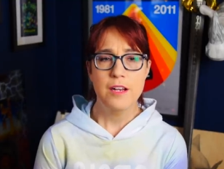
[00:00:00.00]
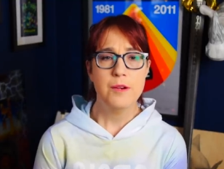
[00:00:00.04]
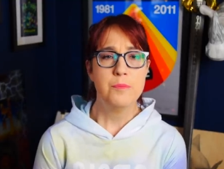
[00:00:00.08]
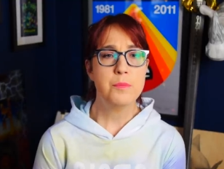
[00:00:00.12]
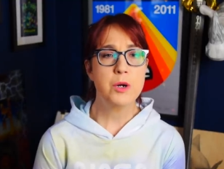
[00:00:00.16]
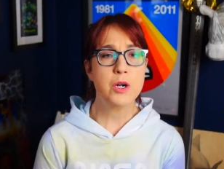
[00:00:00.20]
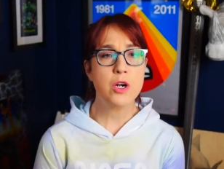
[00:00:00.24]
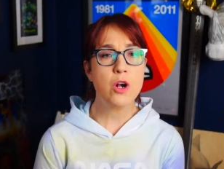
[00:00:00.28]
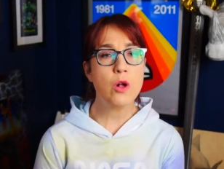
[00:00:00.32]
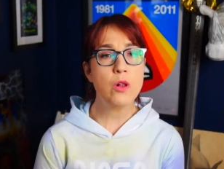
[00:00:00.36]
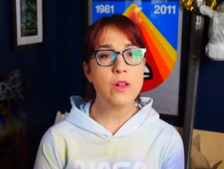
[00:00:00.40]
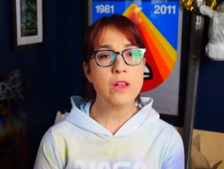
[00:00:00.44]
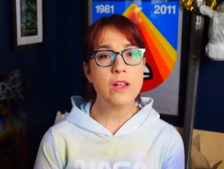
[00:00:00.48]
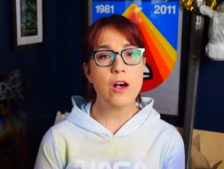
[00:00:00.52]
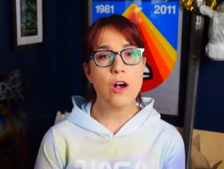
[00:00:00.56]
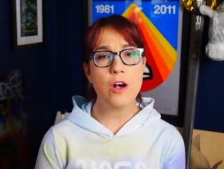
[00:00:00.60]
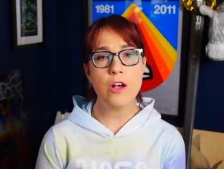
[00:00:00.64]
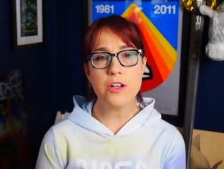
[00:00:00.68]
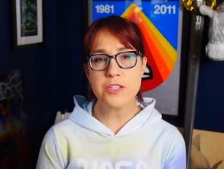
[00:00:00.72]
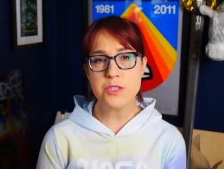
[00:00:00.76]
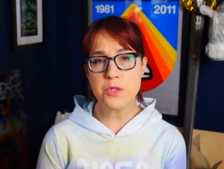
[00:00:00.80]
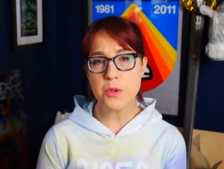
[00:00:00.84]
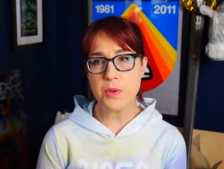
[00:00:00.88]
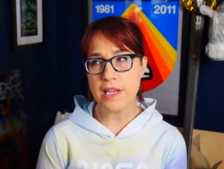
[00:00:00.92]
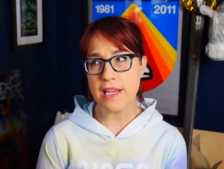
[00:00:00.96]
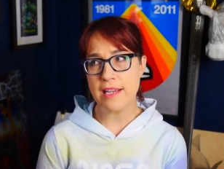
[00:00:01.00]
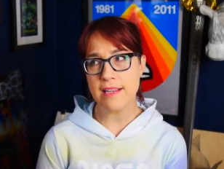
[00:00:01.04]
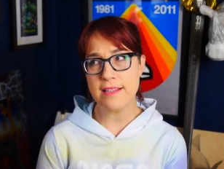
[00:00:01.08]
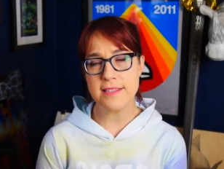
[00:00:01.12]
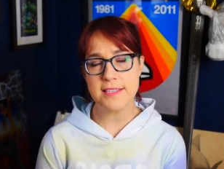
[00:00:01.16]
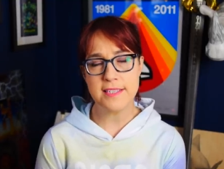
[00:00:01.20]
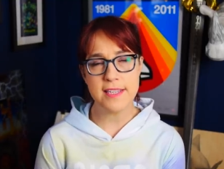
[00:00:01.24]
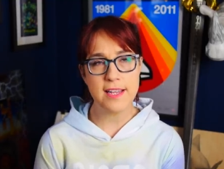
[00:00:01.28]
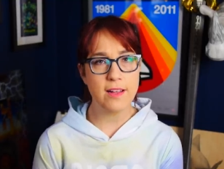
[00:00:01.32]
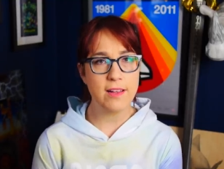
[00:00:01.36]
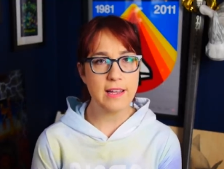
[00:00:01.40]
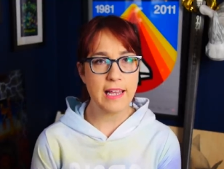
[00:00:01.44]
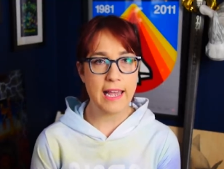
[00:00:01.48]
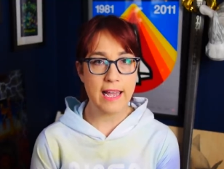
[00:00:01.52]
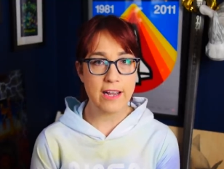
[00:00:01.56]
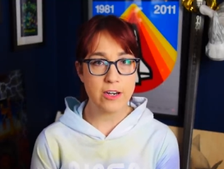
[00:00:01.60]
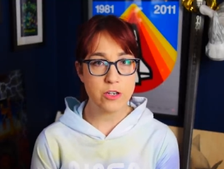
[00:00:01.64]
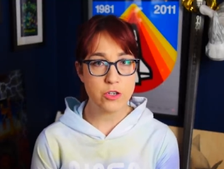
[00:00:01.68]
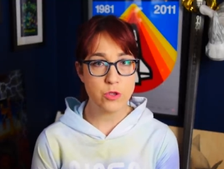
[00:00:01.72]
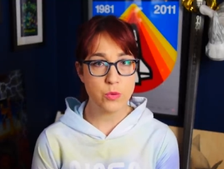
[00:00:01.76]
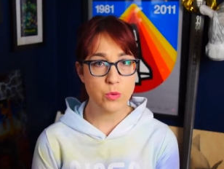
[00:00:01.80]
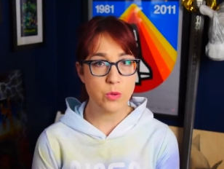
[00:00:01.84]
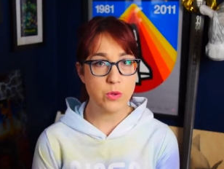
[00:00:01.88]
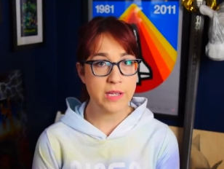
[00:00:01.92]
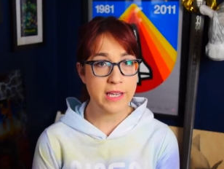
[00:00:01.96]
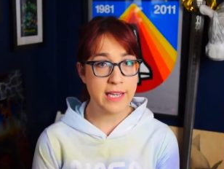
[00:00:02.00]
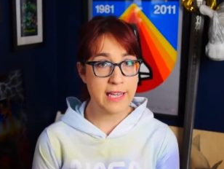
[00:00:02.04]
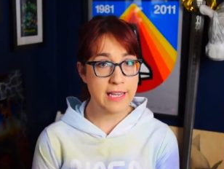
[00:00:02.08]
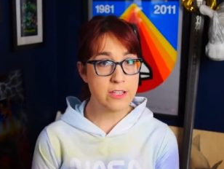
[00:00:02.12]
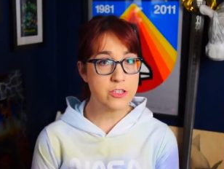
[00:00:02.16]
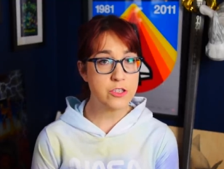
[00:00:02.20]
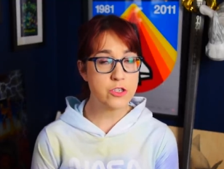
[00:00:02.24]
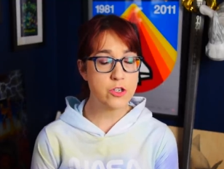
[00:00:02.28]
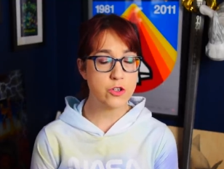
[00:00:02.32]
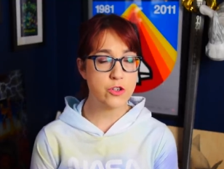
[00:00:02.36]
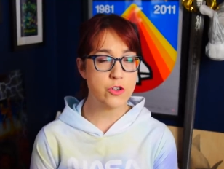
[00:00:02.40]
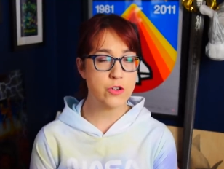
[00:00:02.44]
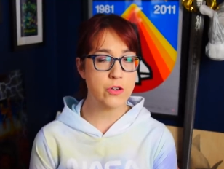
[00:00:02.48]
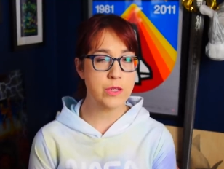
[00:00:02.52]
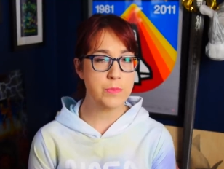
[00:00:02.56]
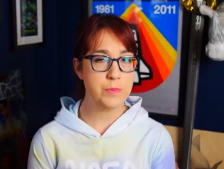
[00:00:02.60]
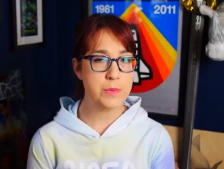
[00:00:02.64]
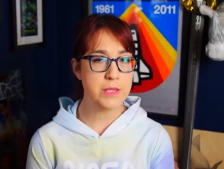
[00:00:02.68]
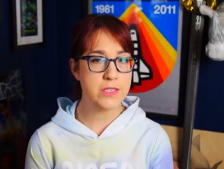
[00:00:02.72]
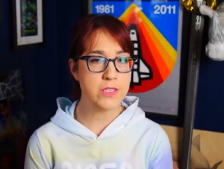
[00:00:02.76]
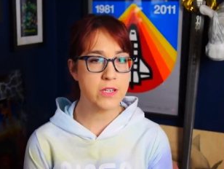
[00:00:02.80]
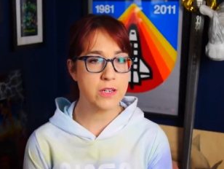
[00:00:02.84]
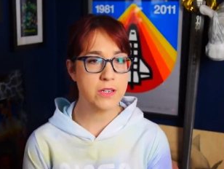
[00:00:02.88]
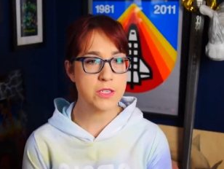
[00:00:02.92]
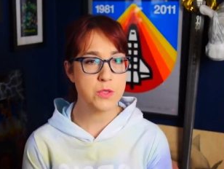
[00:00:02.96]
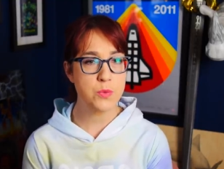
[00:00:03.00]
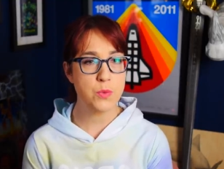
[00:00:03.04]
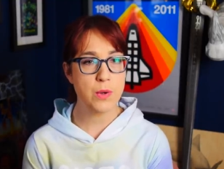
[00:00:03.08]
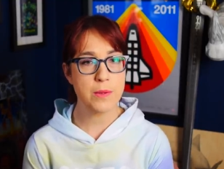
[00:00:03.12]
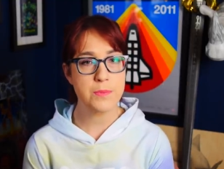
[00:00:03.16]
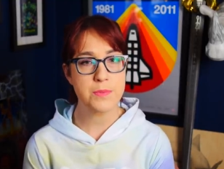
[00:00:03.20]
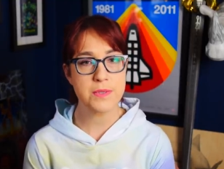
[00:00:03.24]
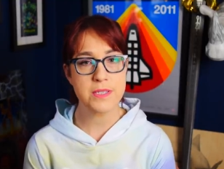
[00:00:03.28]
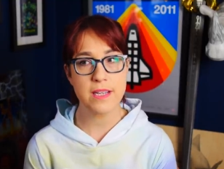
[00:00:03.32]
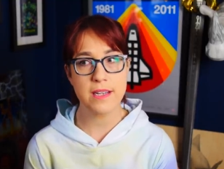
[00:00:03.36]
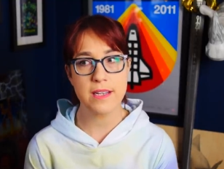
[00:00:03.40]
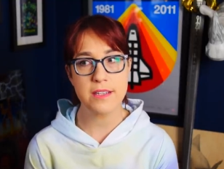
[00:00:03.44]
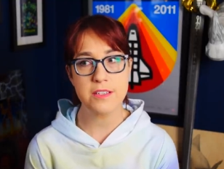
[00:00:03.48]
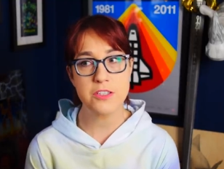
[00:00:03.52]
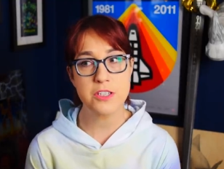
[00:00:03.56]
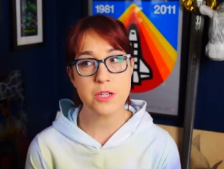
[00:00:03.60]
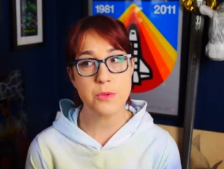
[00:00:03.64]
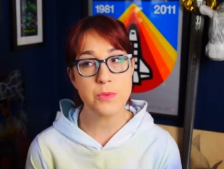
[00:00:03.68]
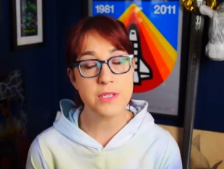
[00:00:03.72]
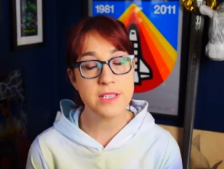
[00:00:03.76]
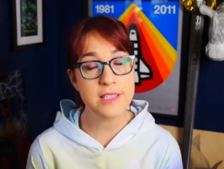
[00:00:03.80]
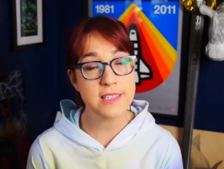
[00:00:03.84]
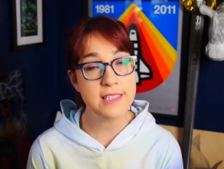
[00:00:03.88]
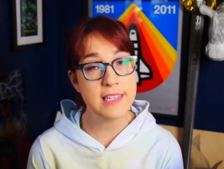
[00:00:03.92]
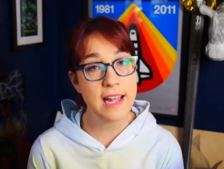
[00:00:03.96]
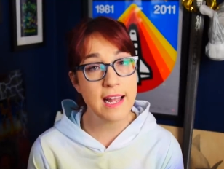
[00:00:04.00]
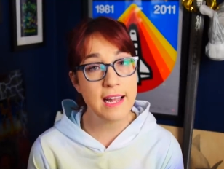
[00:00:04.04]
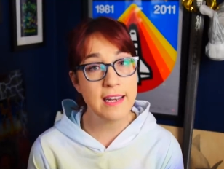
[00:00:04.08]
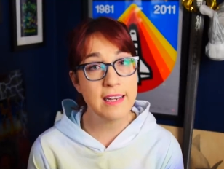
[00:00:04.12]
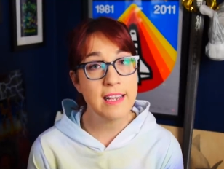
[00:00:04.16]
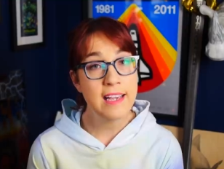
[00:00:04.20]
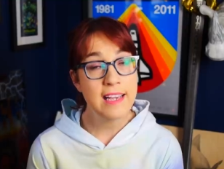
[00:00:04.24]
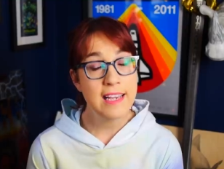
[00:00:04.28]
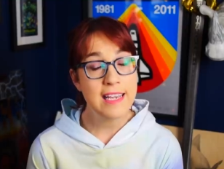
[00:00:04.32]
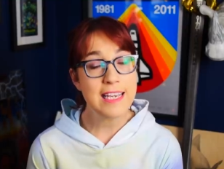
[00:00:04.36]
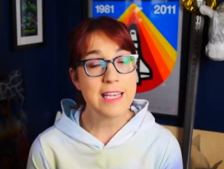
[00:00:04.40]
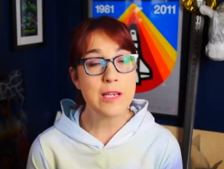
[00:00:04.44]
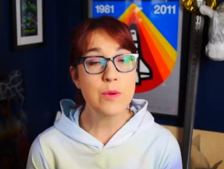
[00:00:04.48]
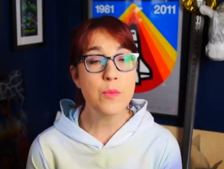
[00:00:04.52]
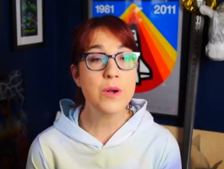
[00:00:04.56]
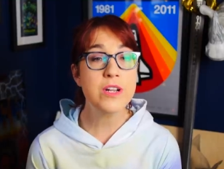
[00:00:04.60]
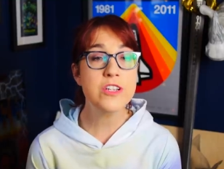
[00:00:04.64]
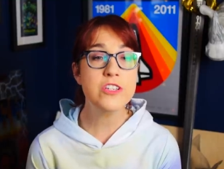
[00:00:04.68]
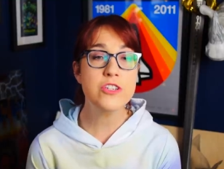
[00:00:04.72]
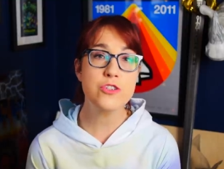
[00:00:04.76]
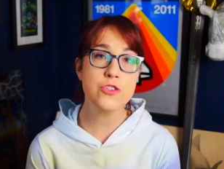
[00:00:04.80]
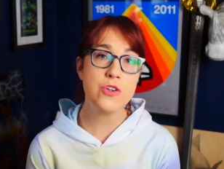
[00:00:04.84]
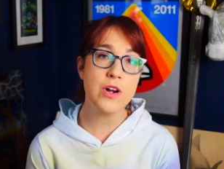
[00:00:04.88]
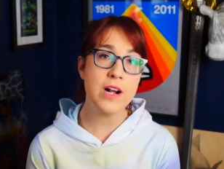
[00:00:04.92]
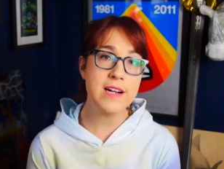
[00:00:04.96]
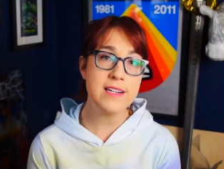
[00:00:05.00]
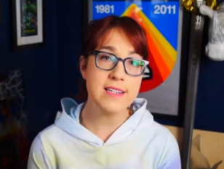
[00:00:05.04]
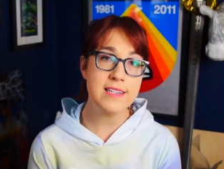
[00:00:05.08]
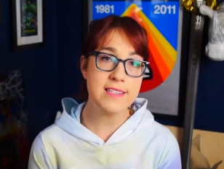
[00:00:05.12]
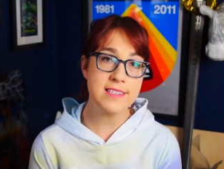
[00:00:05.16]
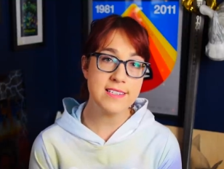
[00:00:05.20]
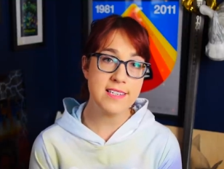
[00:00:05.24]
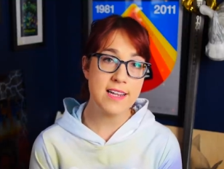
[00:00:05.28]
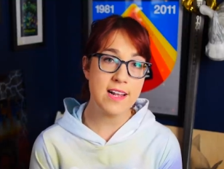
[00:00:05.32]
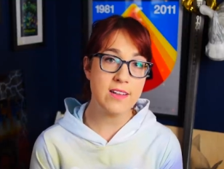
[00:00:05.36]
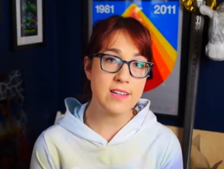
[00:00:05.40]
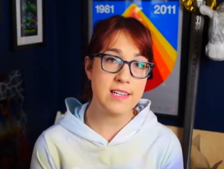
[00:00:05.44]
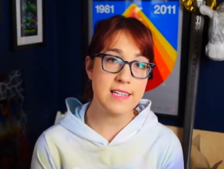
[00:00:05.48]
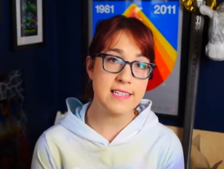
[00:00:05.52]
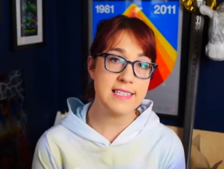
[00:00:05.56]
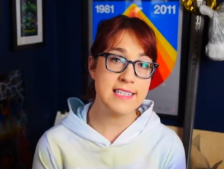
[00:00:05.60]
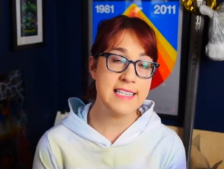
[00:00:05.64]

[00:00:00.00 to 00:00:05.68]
Mercola also can't sell actual cancer treatments on his website, so instead, he once tried to sell a